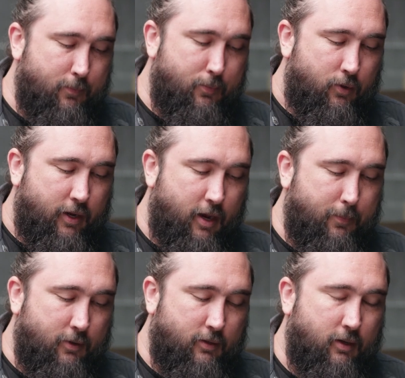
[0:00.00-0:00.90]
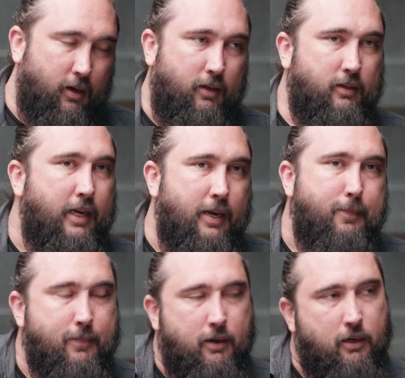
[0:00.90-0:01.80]
the boot camp is a
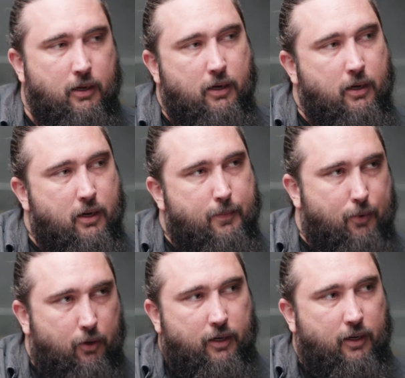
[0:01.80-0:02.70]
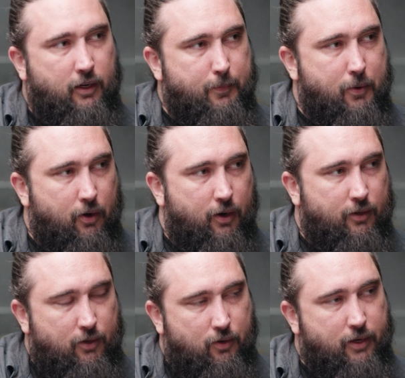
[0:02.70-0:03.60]
team bonding
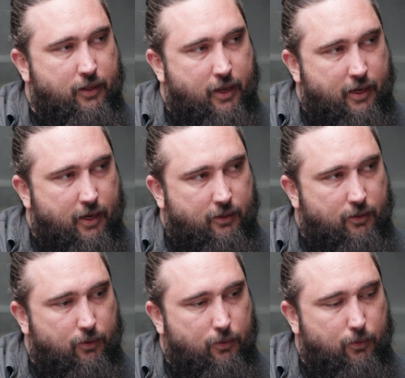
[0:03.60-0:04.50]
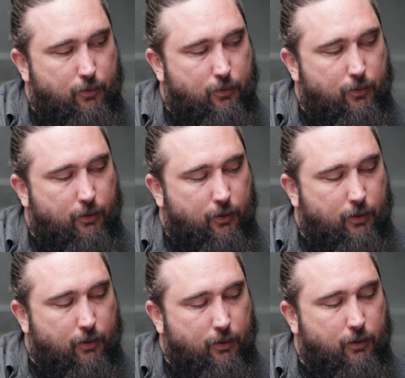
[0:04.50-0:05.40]
experience. They get to
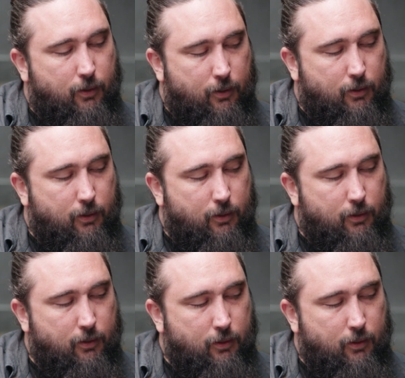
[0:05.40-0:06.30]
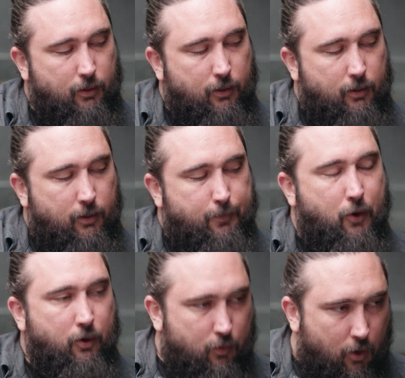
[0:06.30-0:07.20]
moan
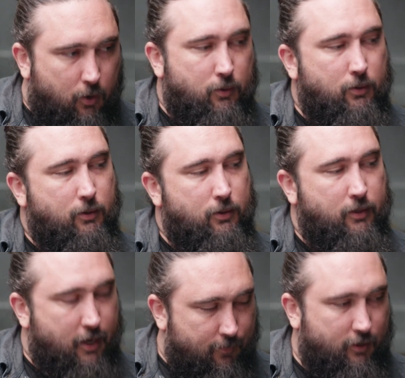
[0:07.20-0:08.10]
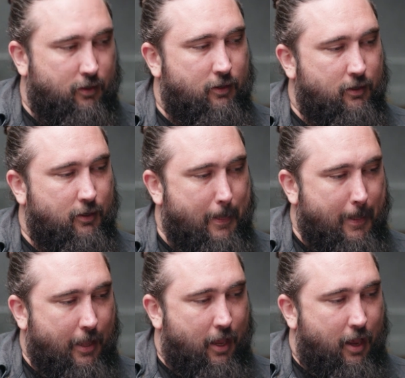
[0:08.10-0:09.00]
and groan together,
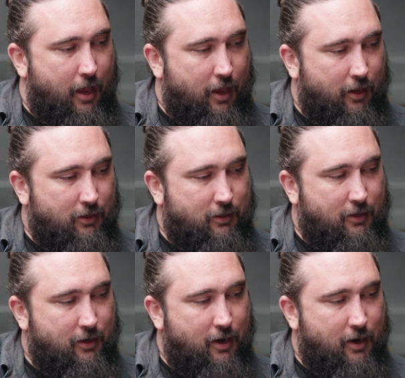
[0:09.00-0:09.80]
and